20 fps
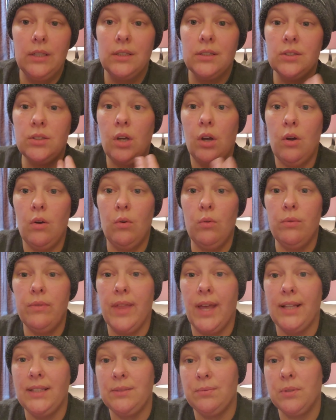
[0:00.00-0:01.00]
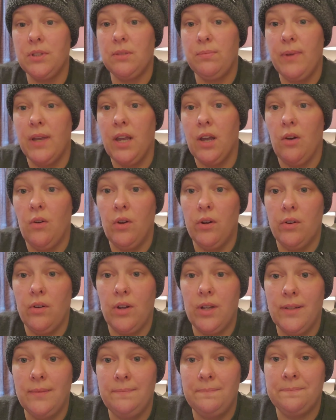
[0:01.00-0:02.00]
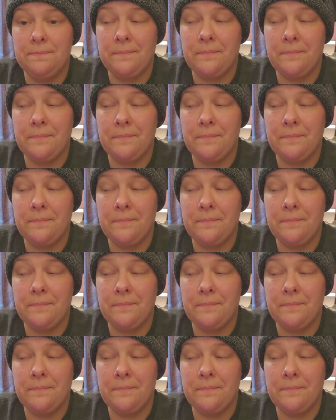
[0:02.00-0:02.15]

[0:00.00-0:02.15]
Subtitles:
So that's what's been going on.